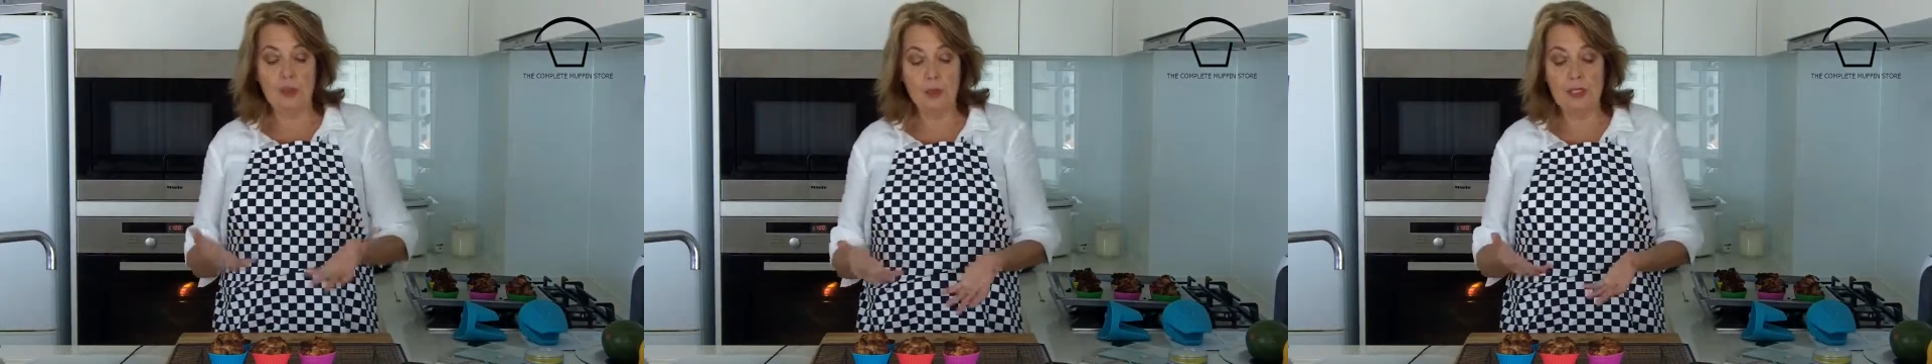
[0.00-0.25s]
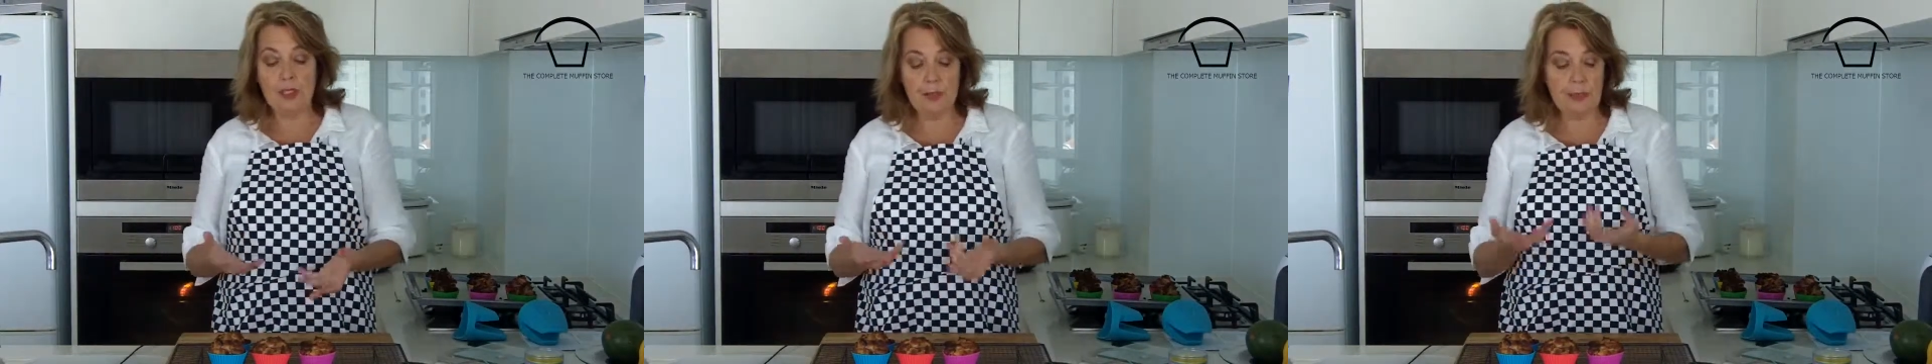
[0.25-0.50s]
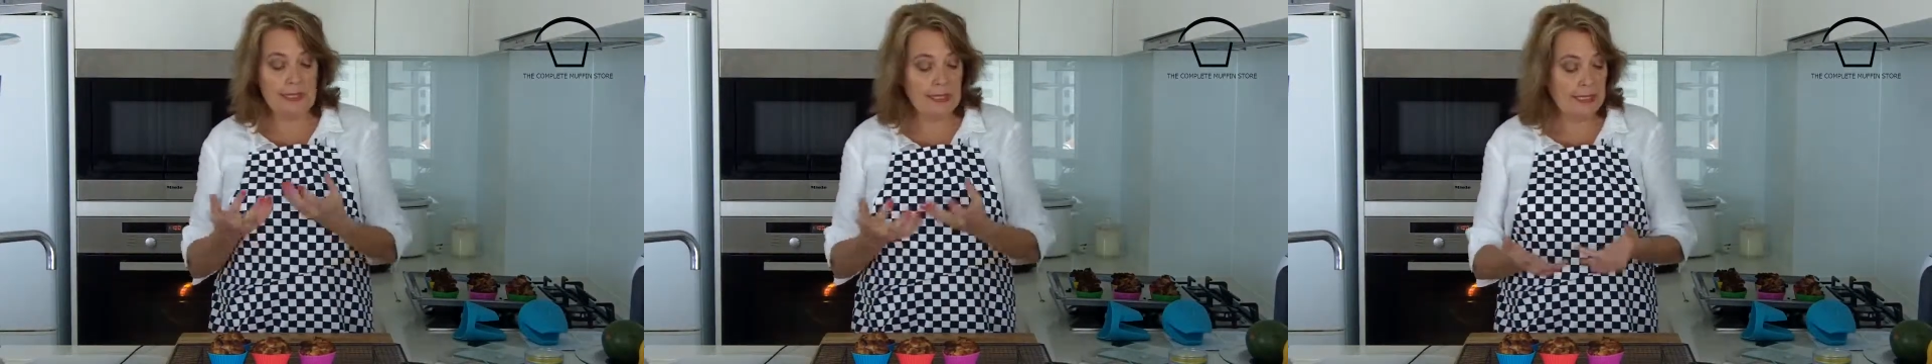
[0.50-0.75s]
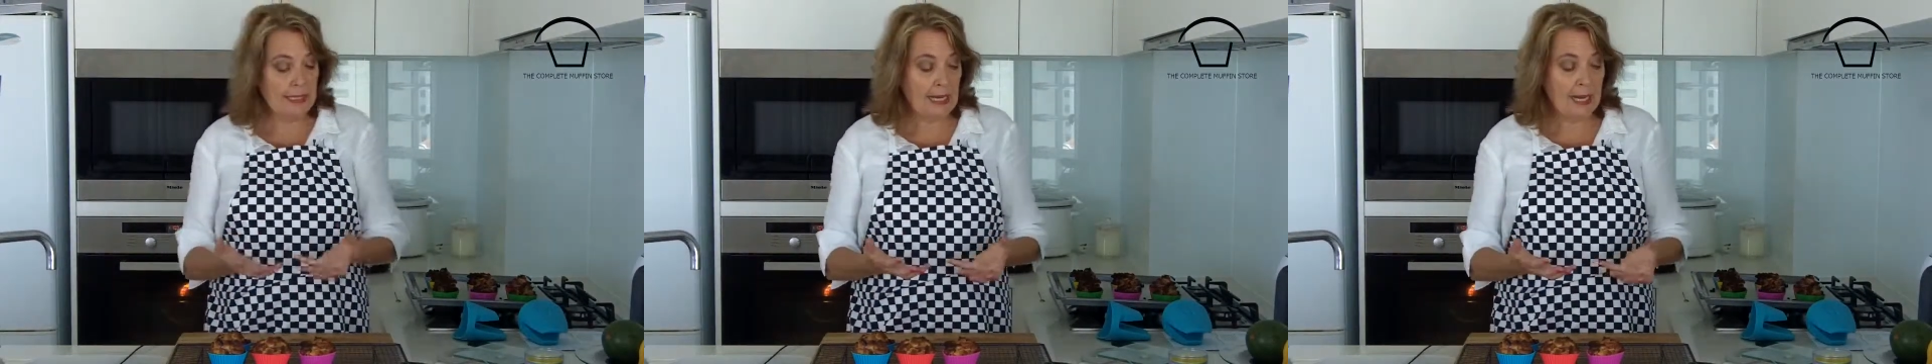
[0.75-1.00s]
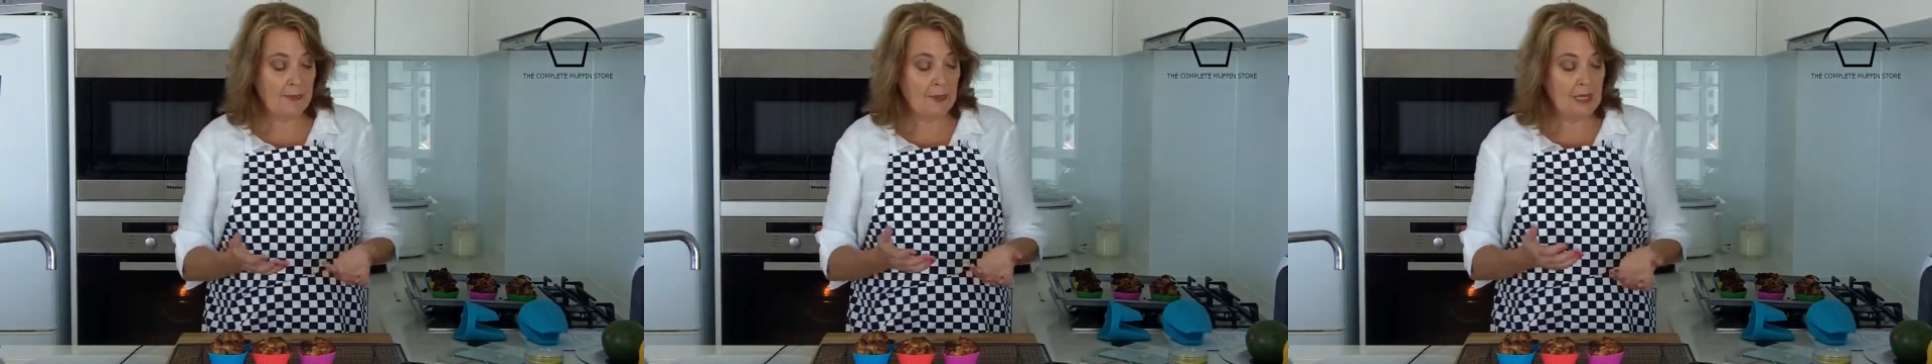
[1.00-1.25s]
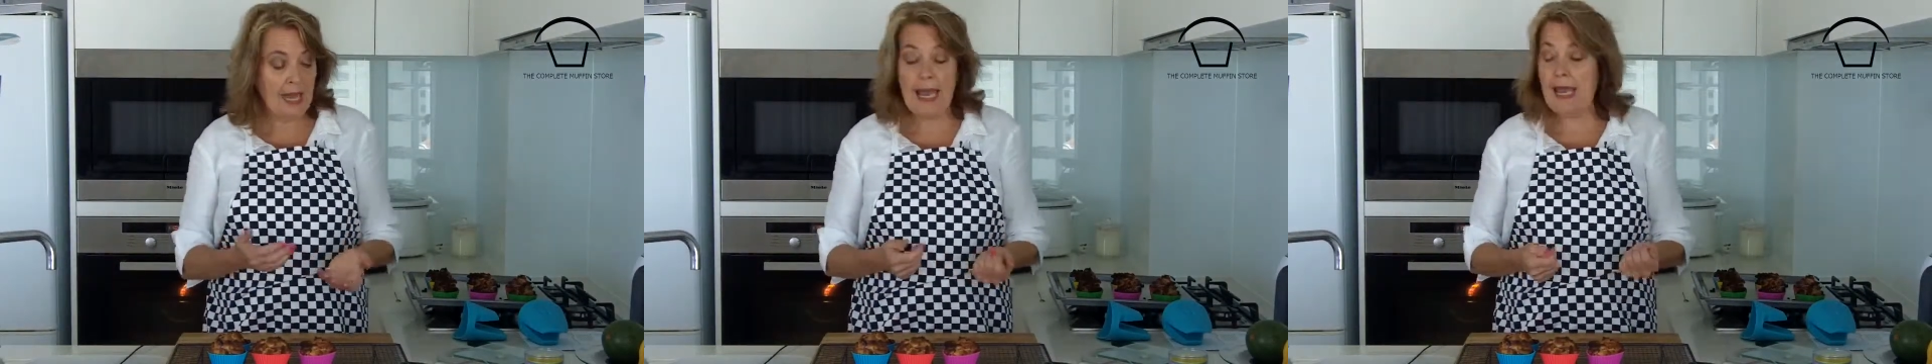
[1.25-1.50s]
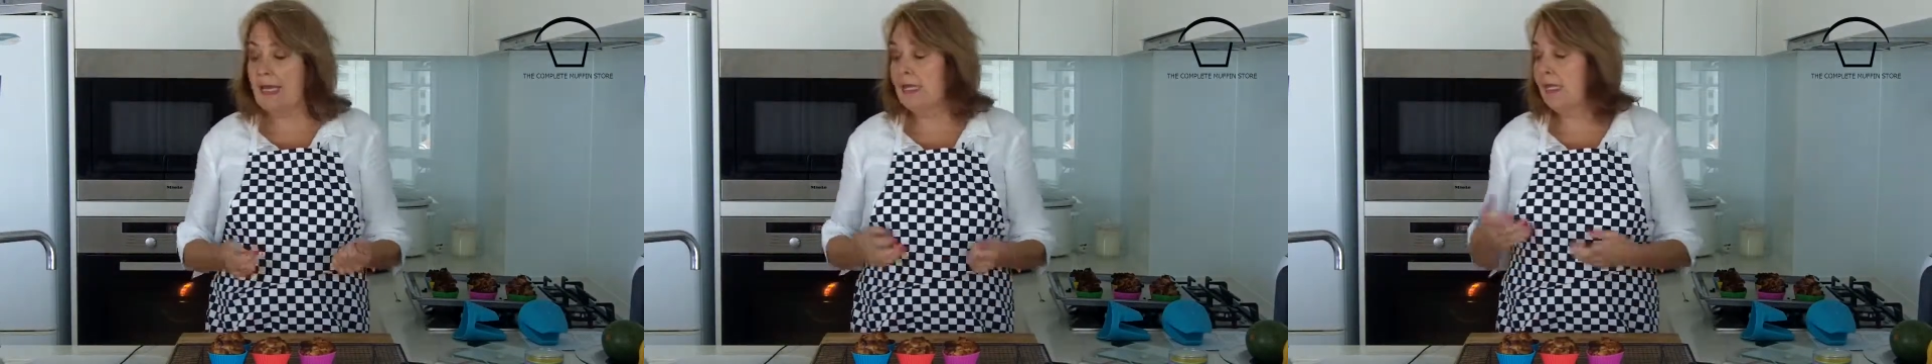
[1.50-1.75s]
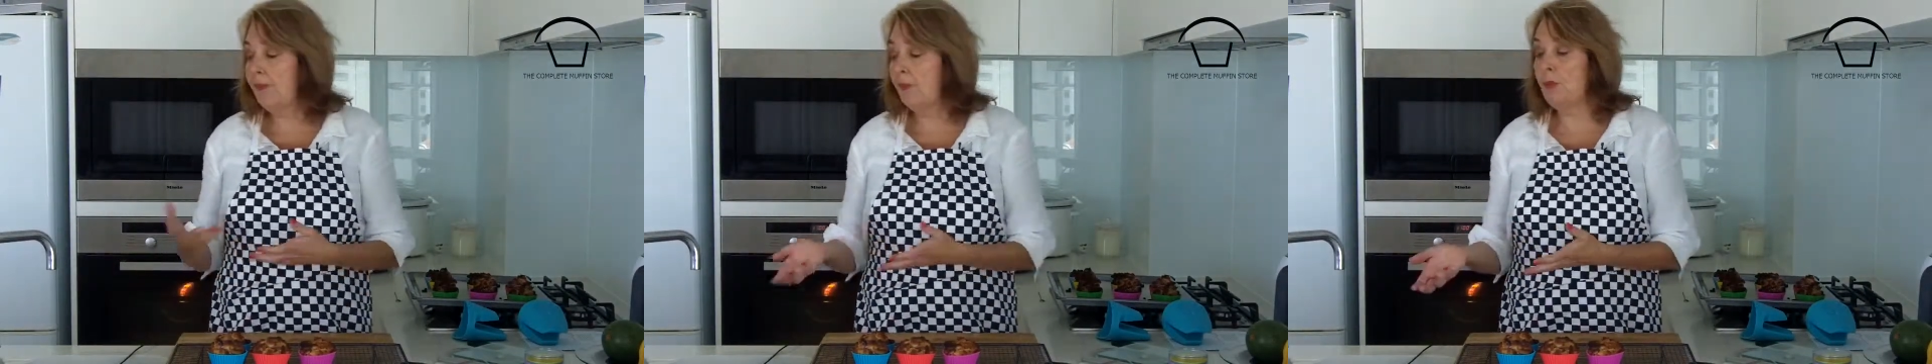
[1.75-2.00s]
all we do is get the cups and give